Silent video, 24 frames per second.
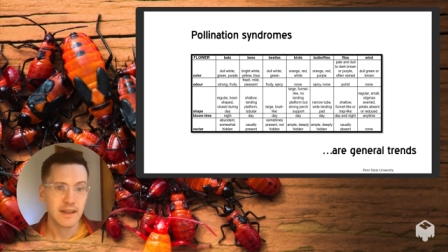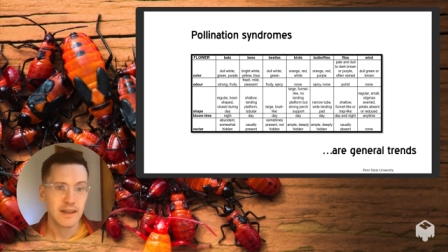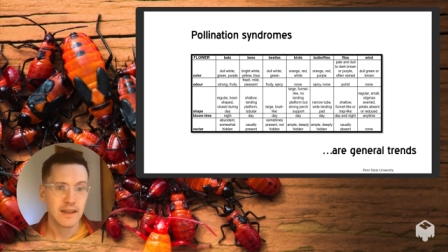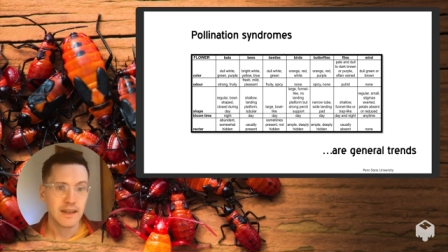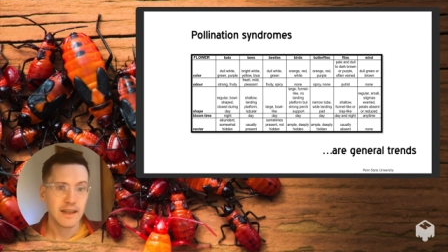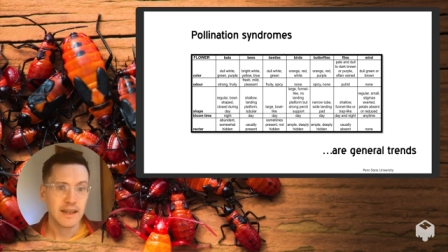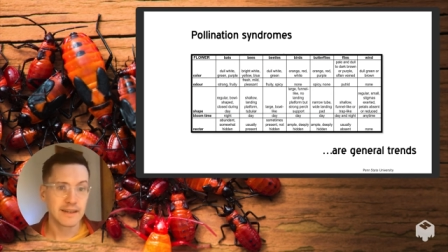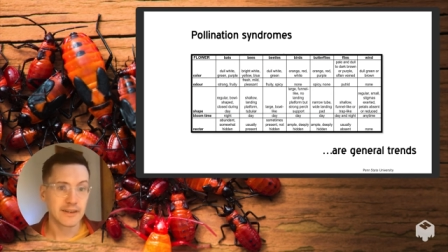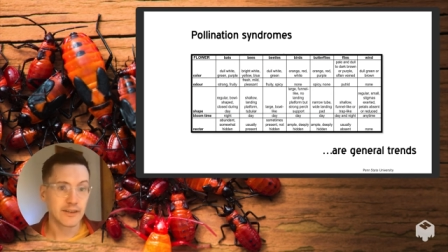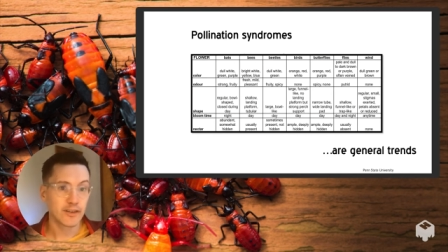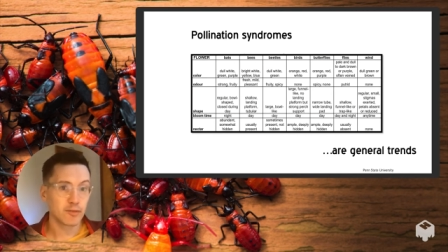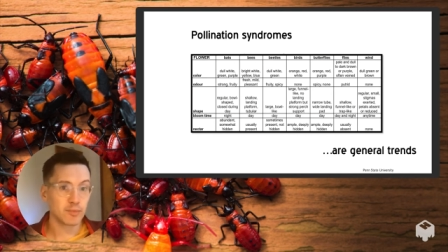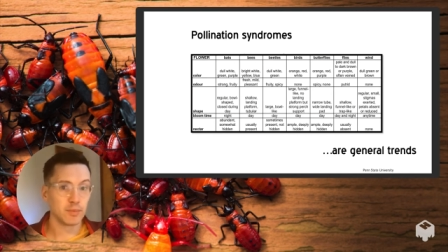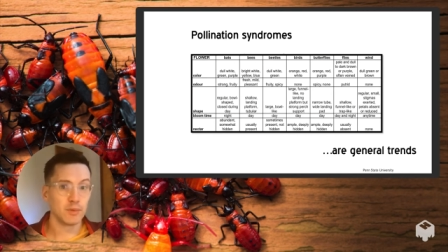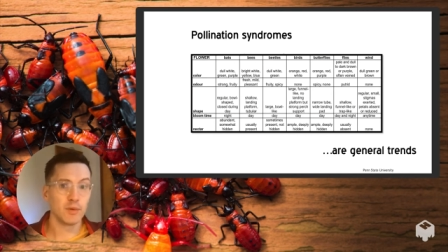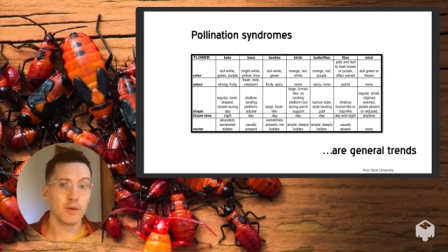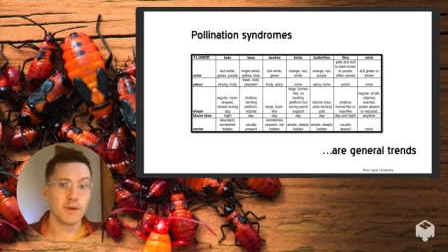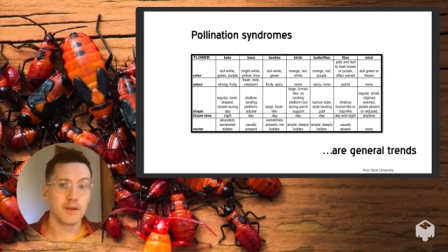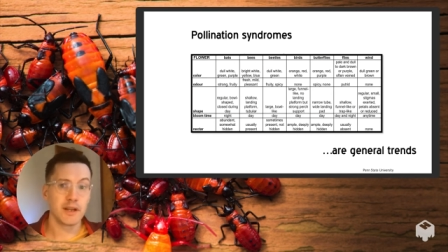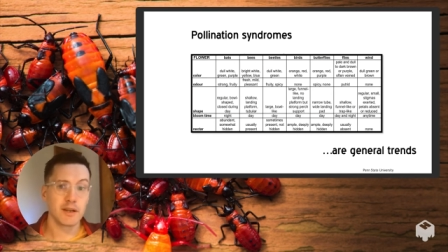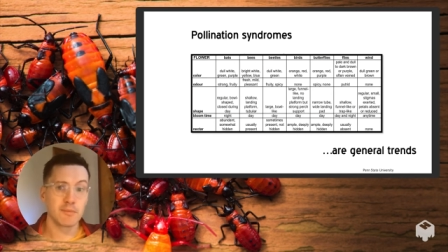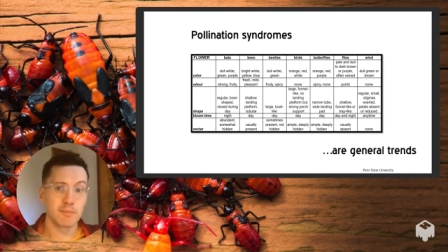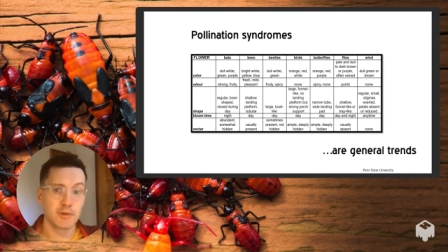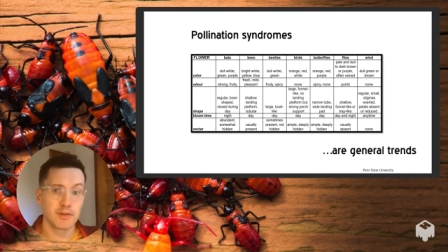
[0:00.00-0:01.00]
and
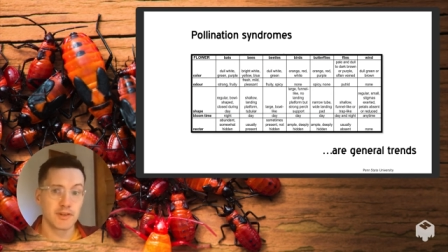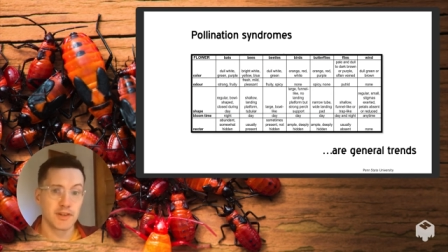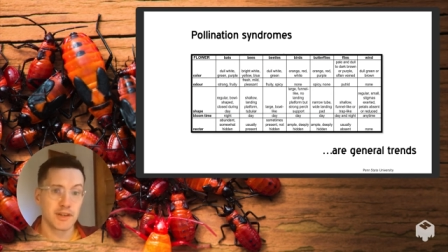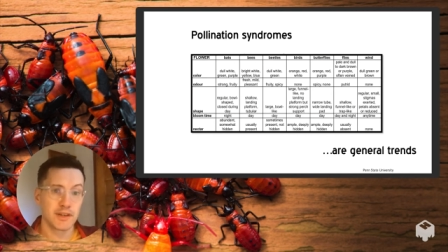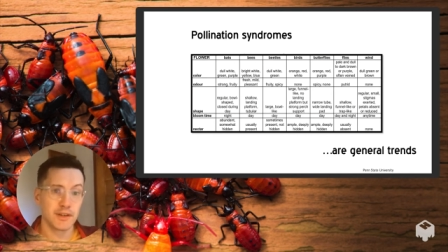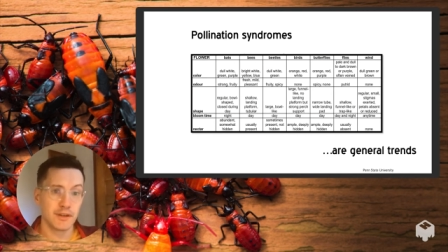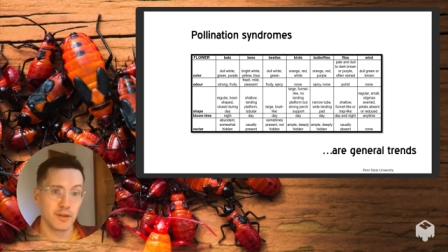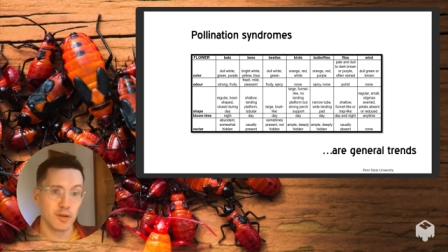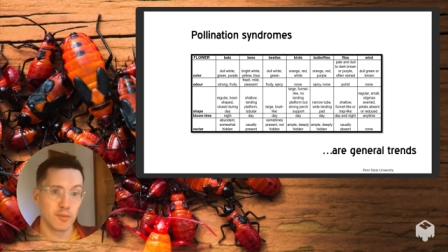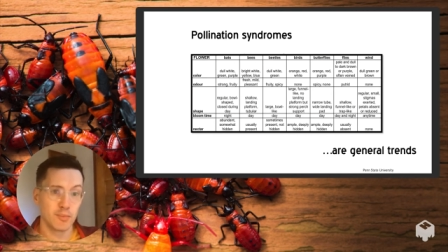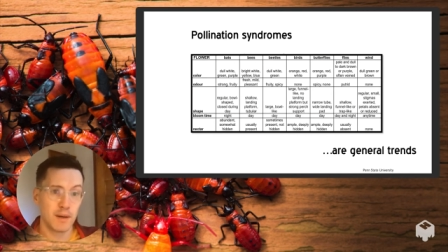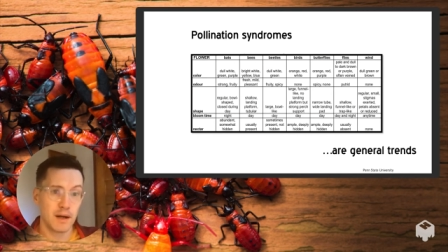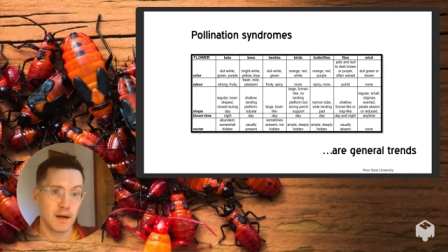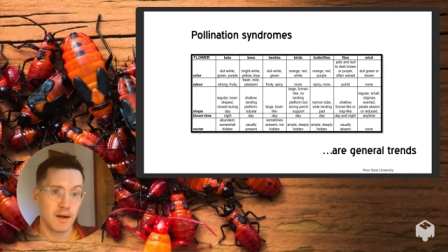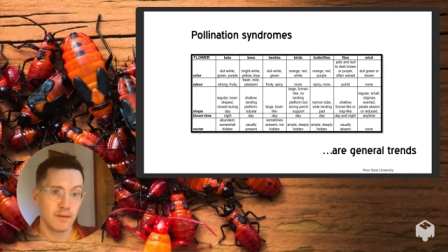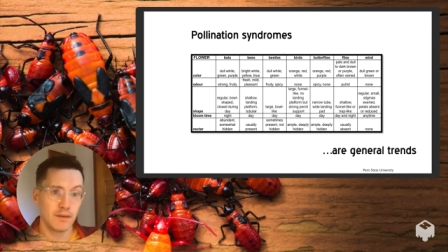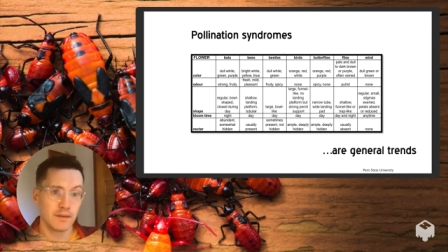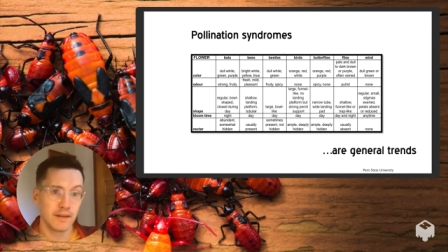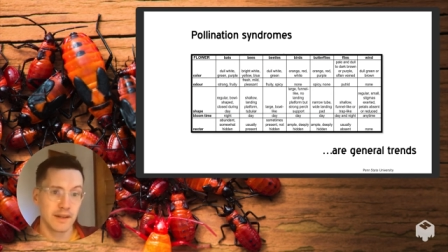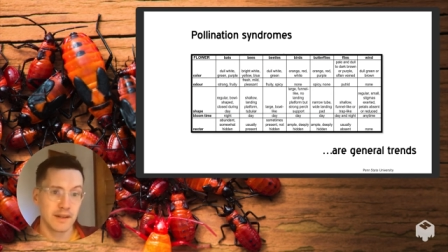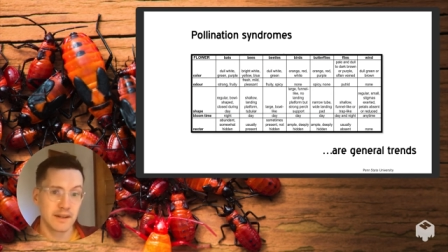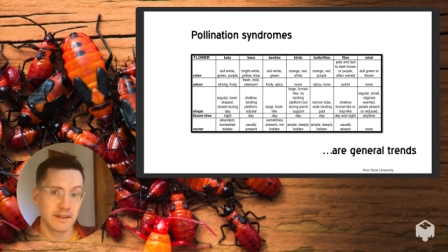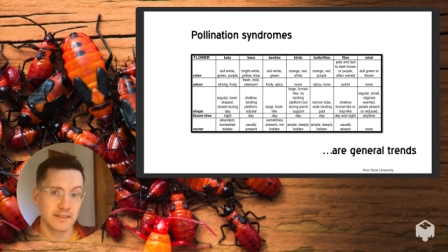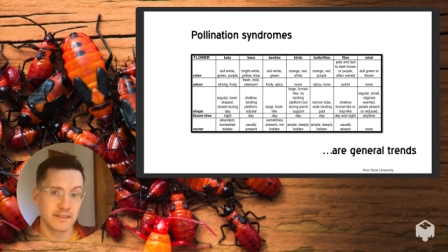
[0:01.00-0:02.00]
exploiting particular
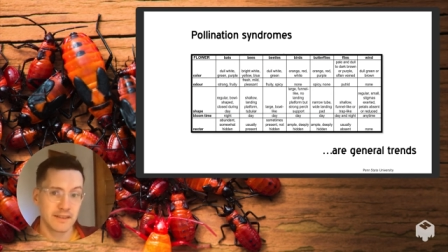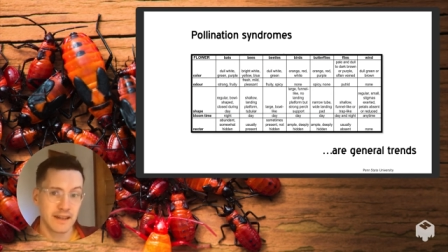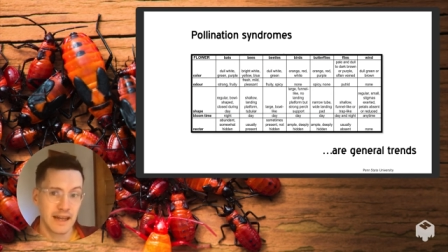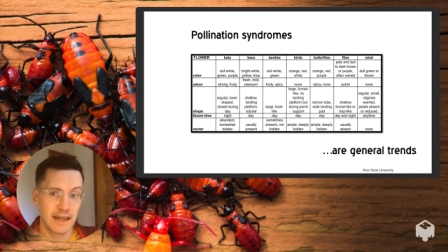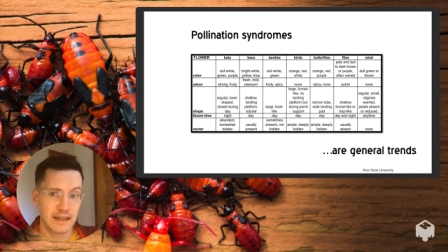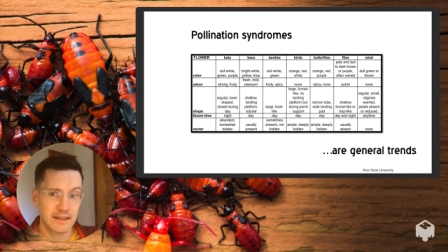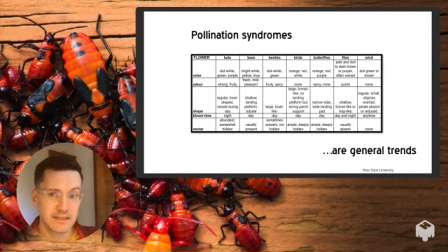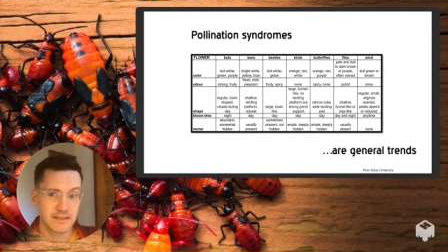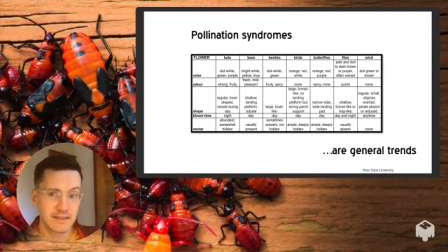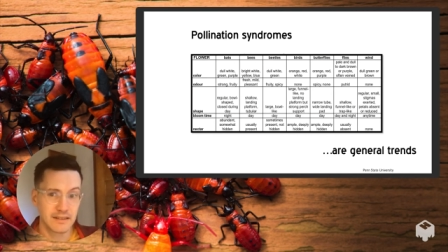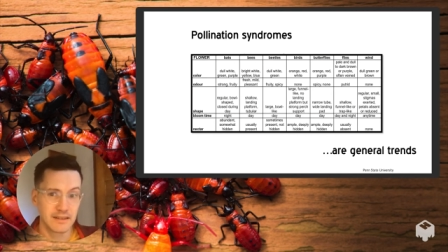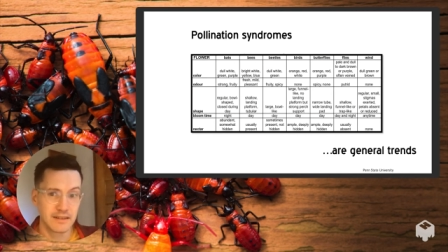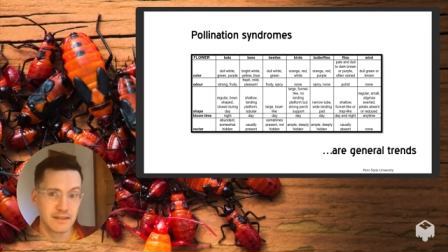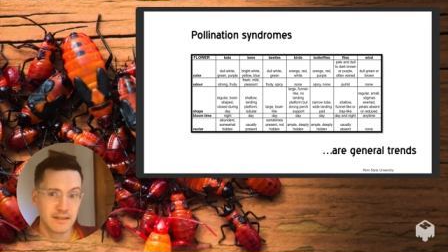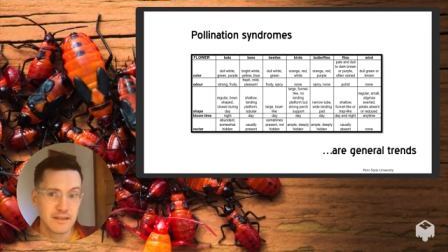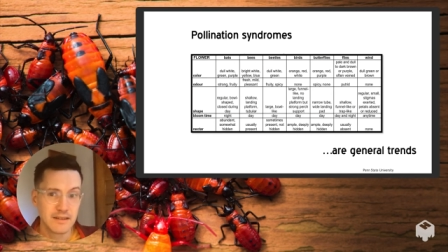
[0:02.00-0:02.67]
pollinating taxa.